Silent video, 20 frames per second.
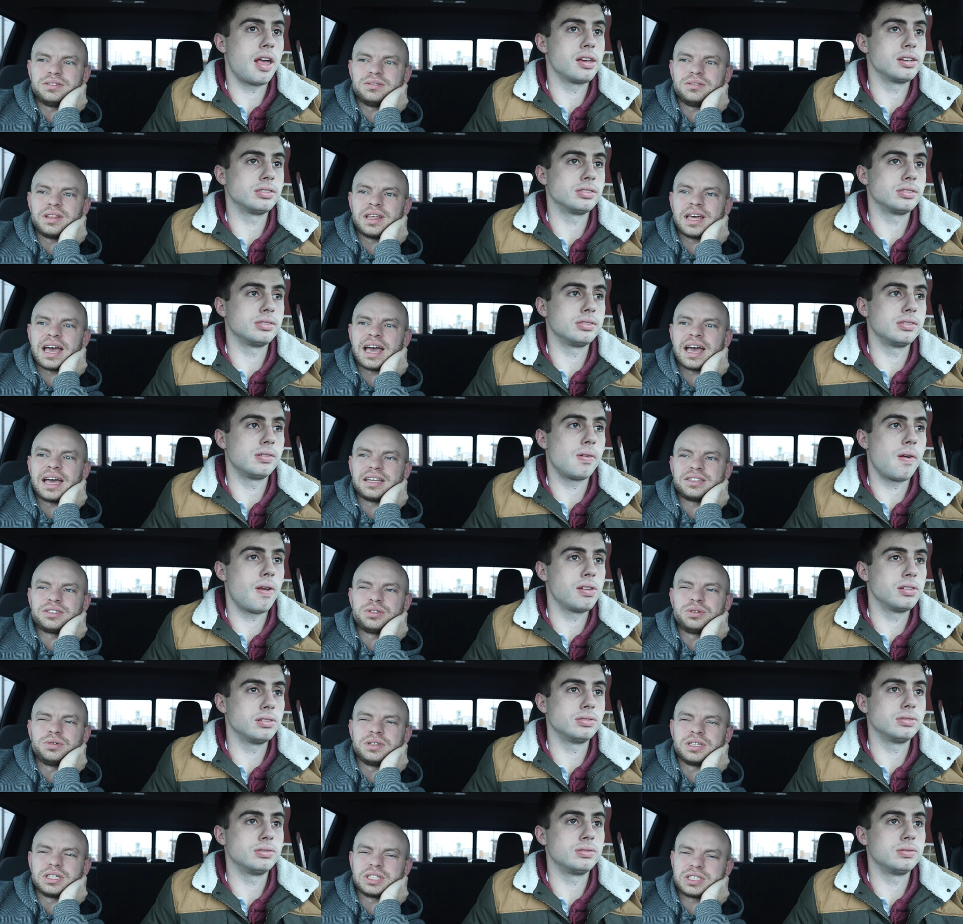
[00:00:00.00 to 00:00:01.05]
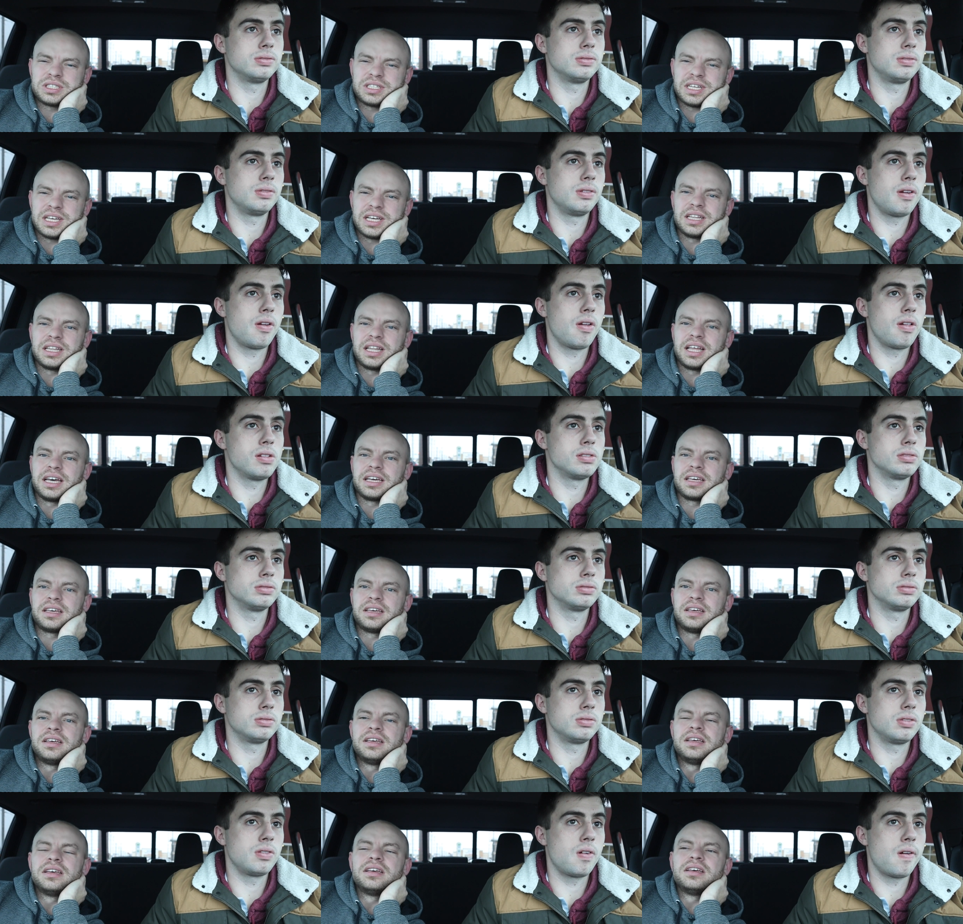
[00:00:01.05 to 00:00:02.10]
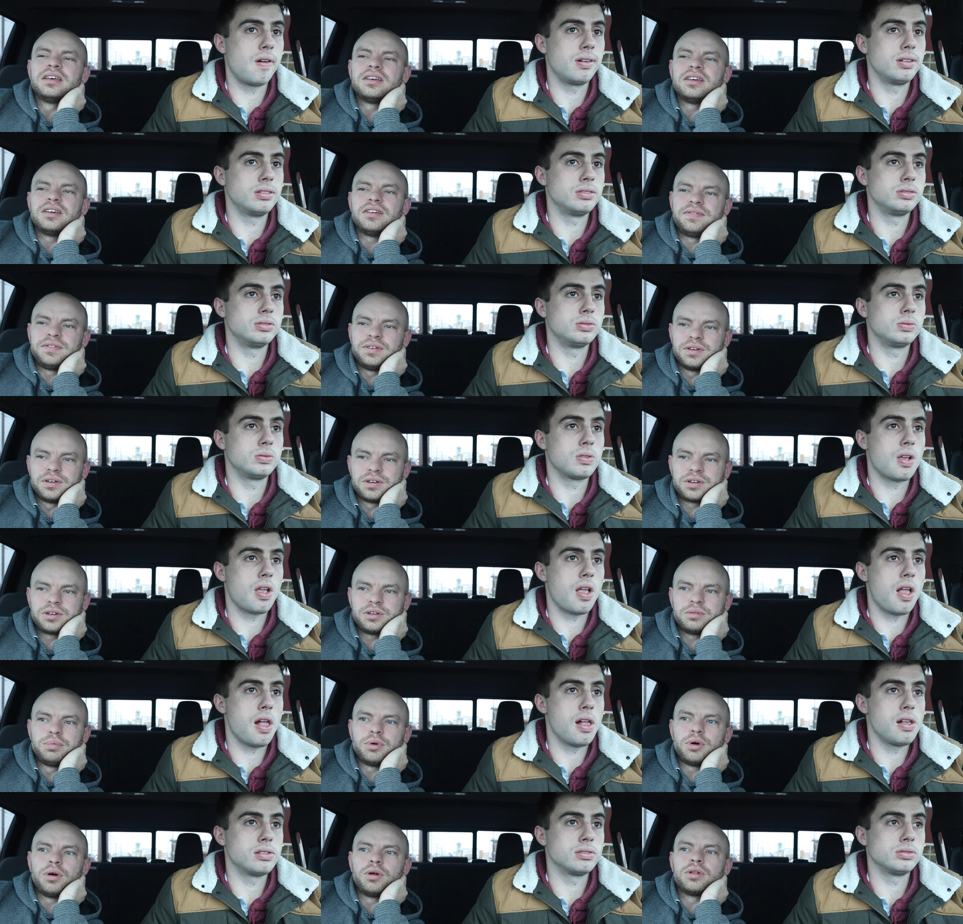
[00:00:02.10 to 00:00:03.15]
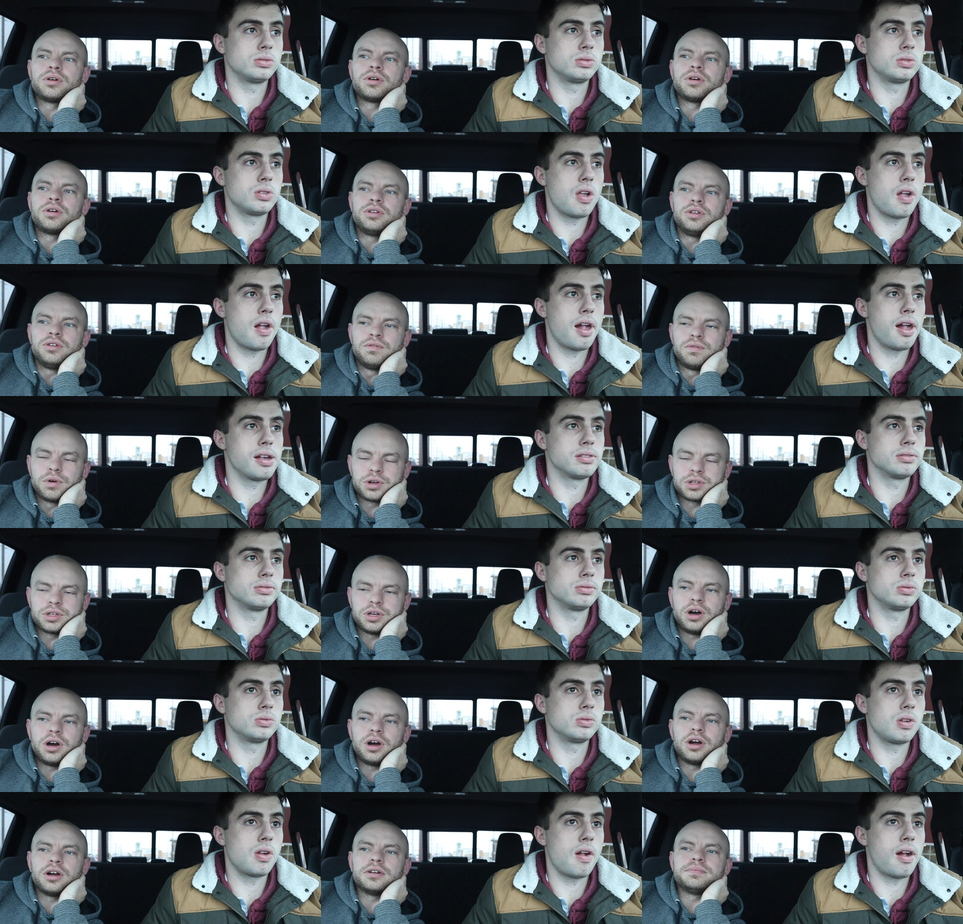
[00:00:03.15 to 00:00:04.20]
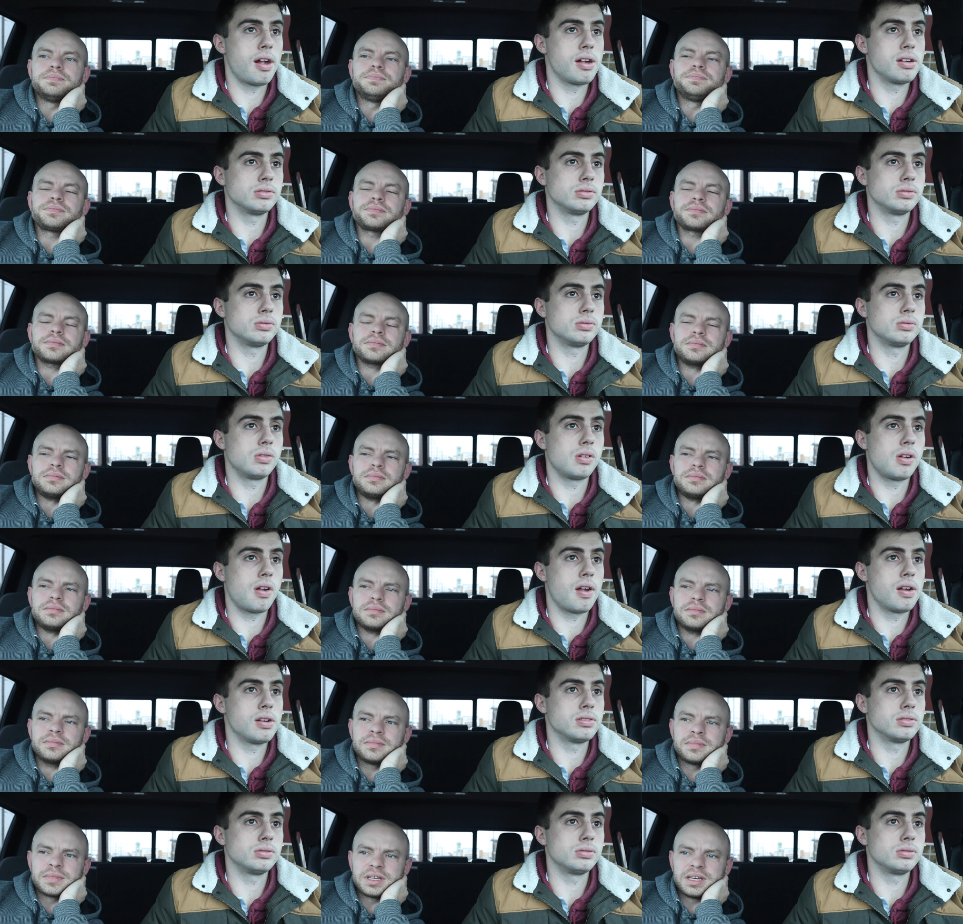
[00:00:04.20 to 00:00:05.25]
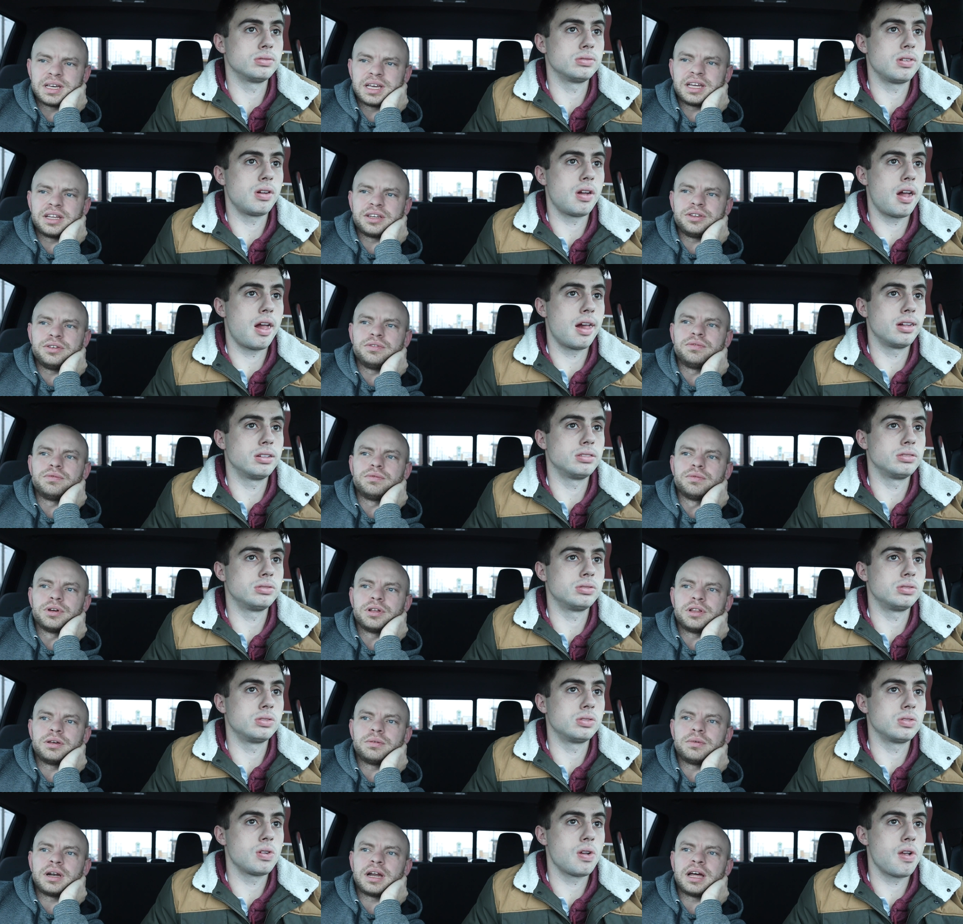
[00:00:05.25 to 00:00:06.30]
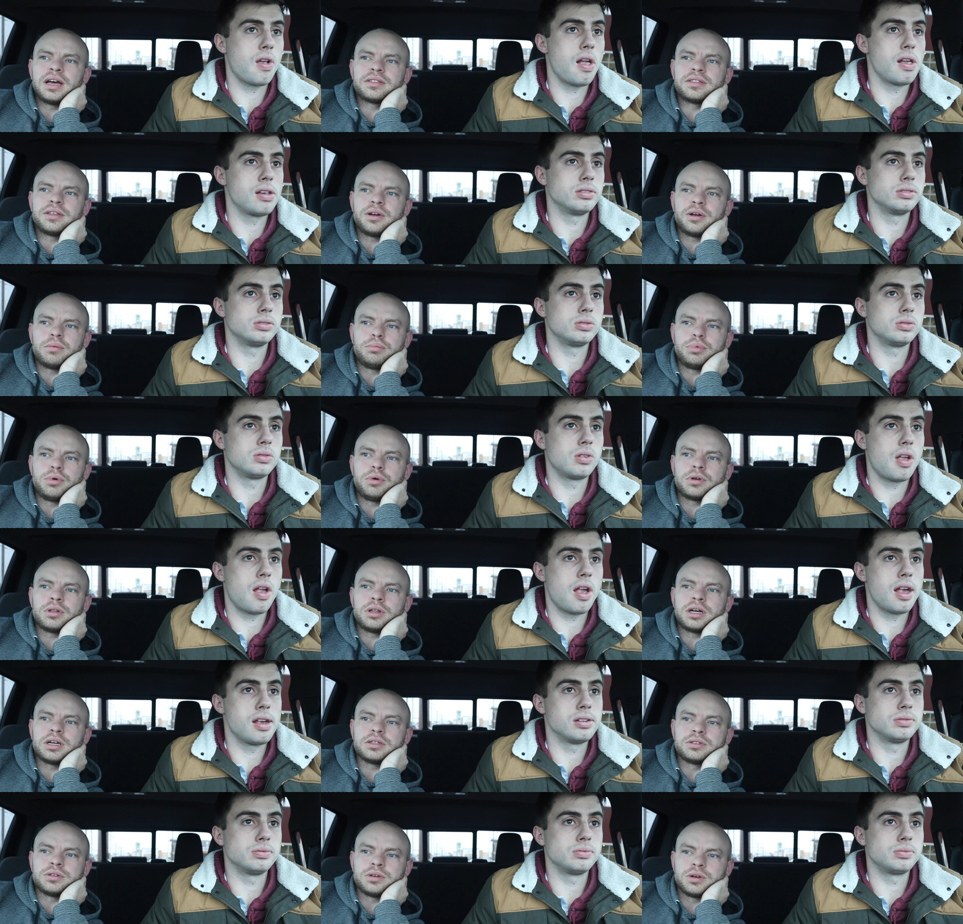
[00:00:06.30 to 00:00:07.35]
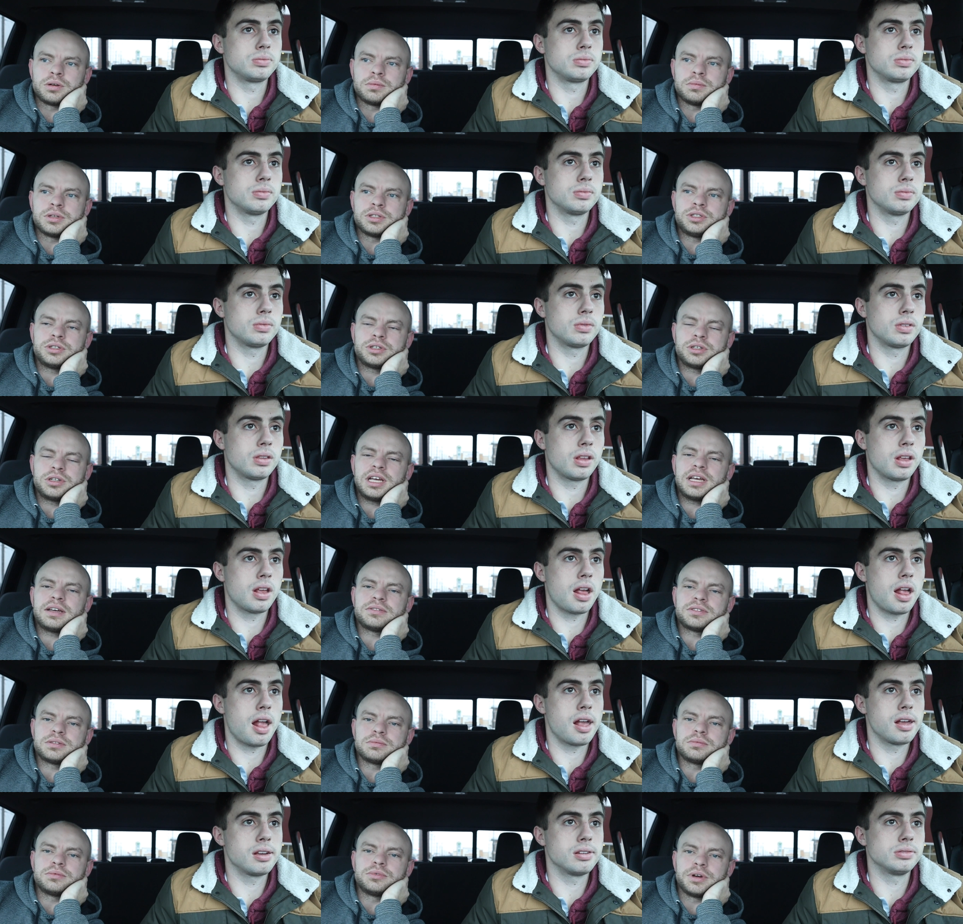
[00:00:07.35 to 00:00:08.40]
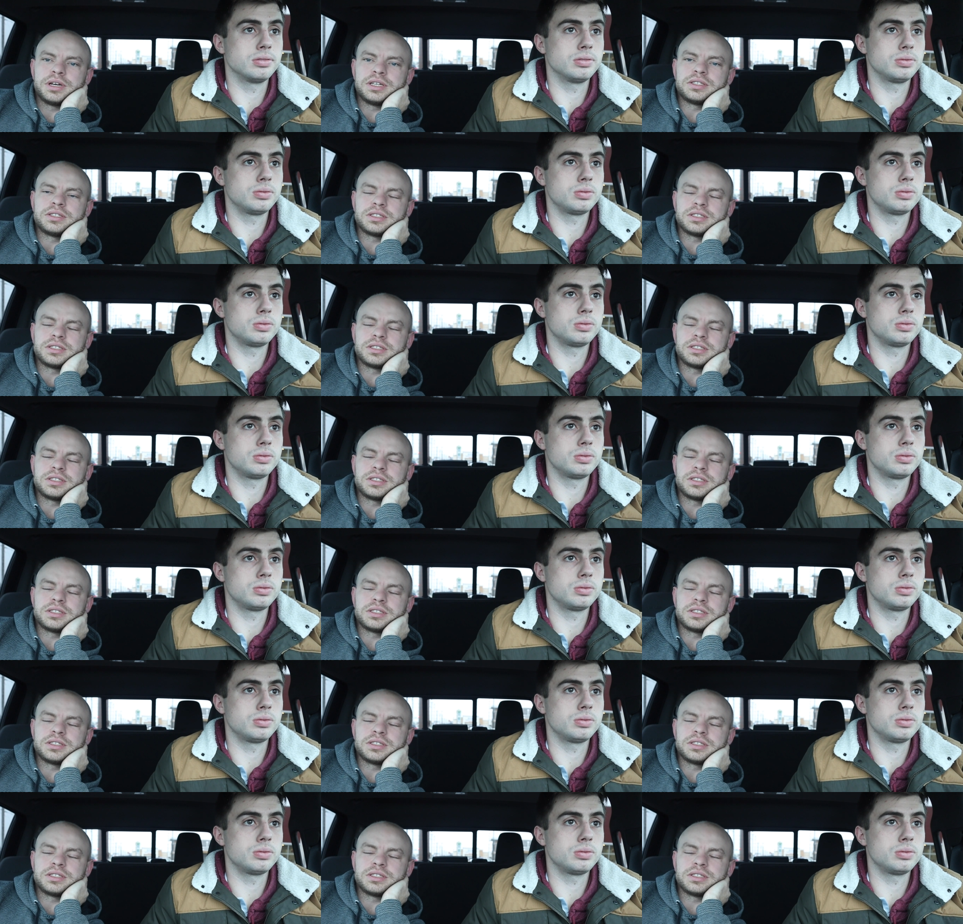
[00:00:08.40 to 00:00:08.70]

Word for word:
Speaker 1: do that to an extent. Like, if you're a good bowler and you've worked hard and you've really went out there and bowled a lot of tournaments, you're going to have some great